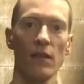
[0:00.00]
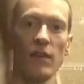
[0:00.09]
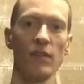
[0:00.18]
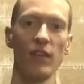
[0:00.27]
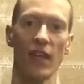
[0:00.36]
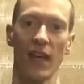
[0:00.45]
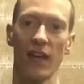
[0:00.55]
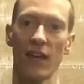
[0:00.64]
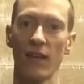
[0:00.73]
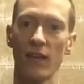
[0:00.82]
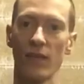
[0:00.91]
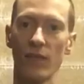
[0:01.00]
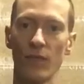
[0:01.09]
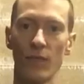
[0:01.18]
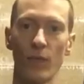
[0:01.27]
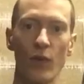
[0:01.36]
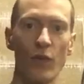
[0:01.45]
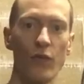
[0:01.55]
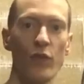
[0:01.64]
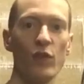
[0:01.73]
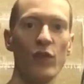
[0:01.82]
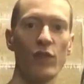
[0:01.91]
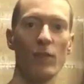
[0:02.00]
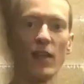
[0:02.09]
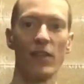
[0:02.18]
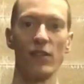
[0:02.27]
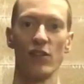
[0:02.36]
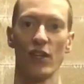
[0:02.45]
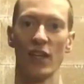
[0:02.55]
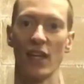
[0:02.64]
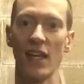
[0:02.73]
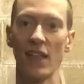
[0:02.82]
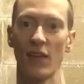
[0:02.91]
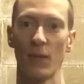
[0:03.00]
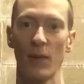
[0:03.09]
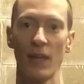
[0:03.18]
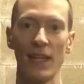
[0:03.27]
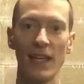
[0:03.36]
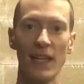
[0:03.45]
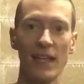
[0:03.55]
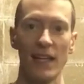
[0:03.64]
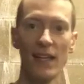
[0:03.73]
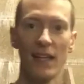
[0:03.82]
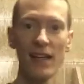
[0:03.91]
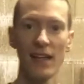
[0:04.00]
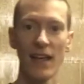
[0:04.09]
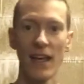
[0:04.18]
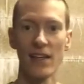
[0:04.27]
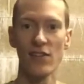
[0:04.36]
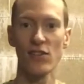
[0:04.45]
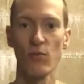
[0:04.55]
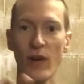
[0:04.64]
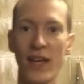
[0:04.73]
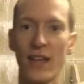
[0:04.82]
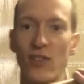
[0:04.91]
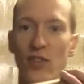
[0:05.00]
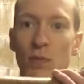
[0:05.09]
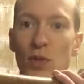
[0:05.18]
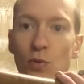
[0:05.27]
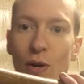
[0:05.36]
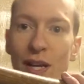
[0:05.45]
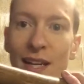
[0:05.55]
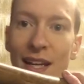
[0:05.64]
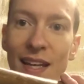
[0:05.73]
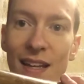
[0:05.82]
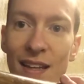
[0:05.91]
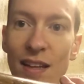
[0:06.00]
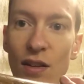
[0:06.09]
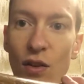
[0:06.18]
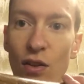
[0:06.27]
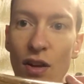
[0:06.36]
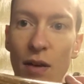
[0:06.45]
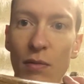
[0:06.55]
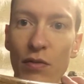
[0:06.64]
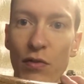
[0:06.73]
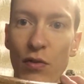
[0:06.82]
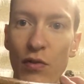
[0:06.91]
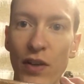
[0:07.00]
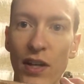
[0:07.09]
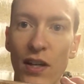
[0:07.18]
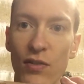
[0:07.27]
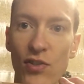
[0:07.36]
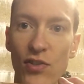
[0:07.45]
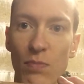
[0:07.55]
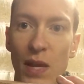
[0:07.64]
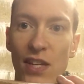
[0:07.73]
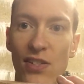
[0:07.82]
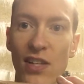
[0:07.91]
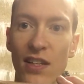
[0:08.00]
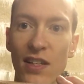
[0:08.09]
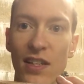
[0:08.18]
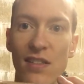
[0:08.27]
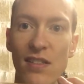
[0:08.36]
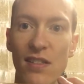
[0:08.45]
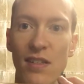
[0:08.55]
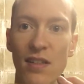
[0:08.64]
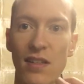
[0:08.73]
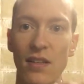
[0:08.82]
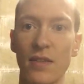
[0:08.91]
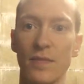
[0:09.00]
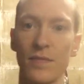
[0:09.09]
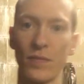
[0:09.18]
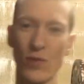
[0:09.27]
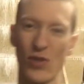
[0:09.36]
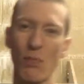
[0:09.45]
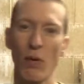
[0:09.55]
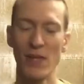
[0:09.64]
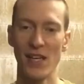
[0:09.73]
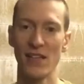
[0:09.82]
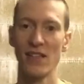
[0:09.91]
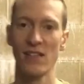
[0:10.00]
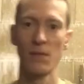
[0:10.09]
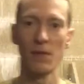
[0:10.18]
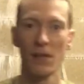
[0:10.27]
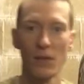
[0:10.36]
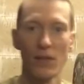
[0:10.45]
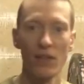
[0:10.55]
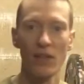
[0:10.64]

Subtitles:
So again, there are a few different methods. You can either completely let it swing just between your thumb and forefinger, just pinch like this, which is probably easiest to begin with.